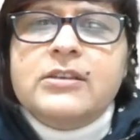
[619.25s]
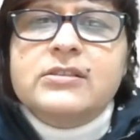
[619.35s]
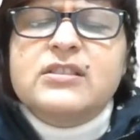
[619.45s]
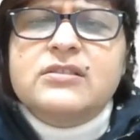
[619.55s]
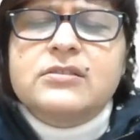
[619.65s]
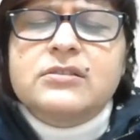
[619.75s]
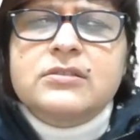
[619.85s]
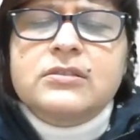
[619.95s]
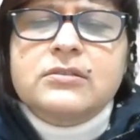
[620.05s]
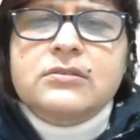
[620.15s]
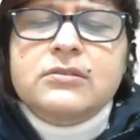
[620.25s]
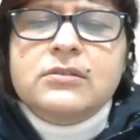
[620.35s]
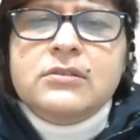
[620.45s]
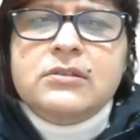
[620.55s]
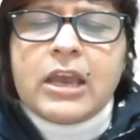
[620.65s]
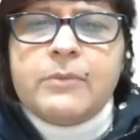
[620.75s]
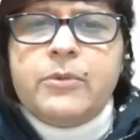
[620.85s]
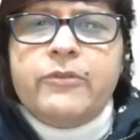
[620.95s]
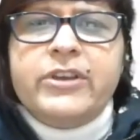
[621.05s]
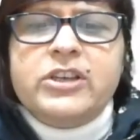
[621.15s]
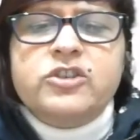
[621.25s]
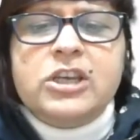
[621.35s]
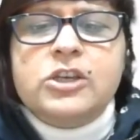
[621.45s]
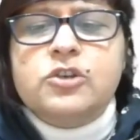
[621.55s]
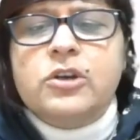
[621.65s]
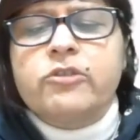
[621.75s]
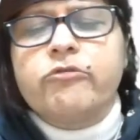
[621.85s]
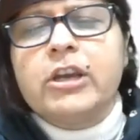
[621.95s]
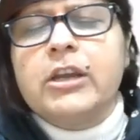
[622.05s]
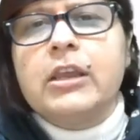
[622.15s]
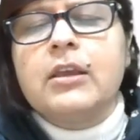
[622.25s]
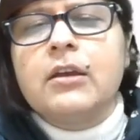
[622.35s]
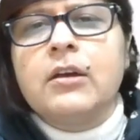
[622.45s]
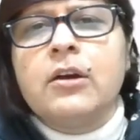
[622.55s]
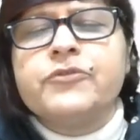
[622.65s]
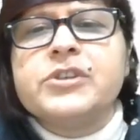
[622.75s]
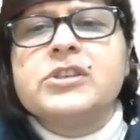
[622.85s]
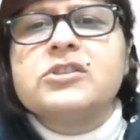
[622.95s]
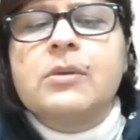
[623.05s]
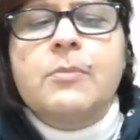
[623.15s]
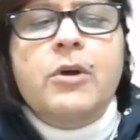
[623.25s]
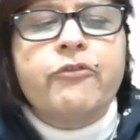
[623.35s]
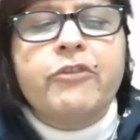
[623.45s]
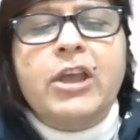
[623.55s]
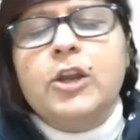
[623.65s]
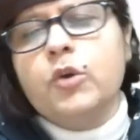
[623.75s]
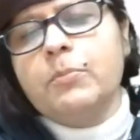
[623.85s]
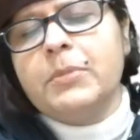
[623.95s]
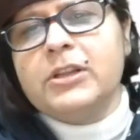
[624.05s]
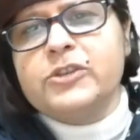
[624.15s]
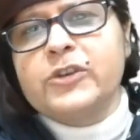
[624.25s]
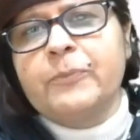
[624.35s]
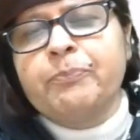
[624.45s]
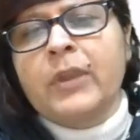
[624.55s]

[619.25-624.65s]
It is a type of exchange or trading of system of valuables,